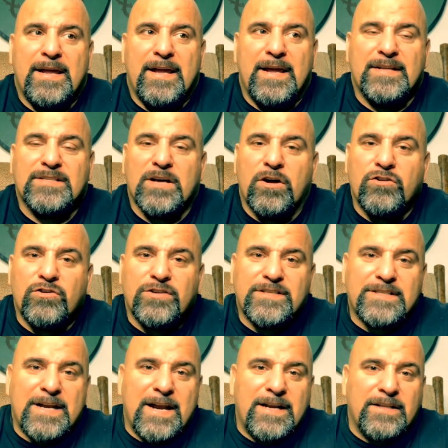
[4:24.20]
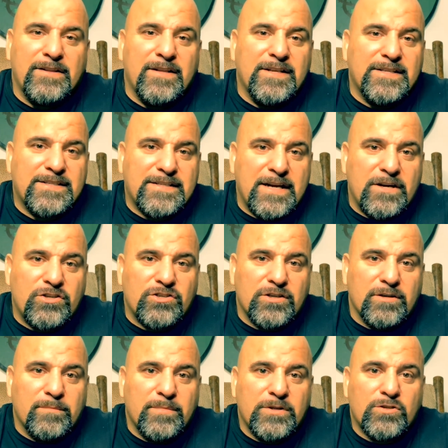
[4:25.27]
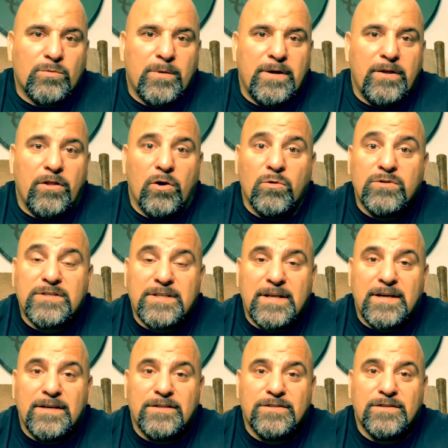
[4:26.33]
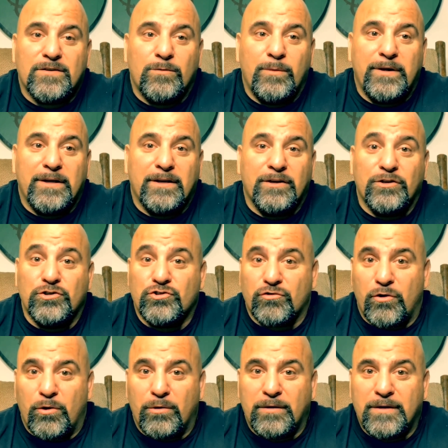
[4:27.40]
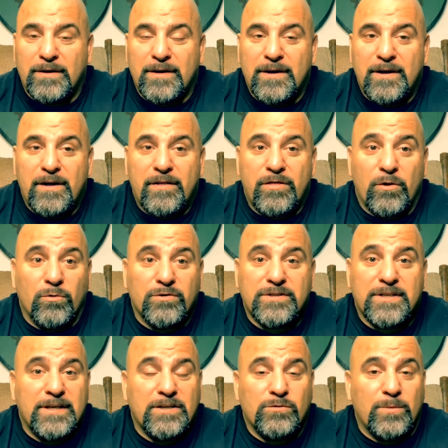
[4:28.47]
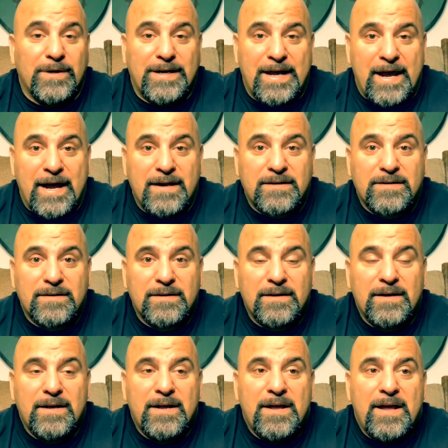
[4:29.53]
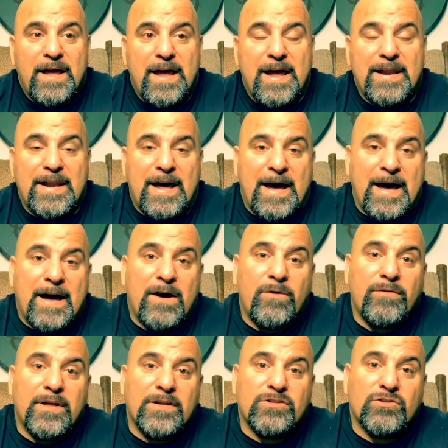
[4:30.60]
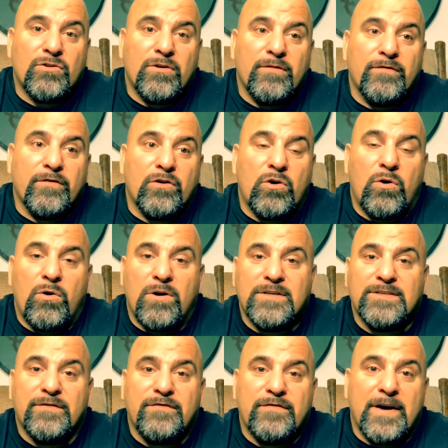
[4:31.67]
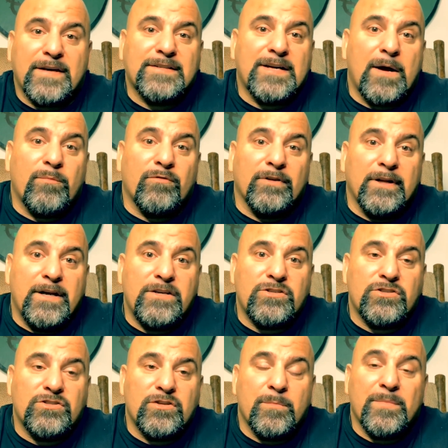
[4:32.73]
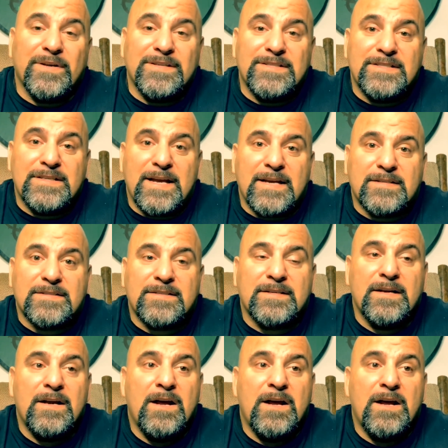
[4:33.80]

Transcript: It's understanding the distinction between those things we can control, those things we can't, and how that sort of cause-effect type relationship exists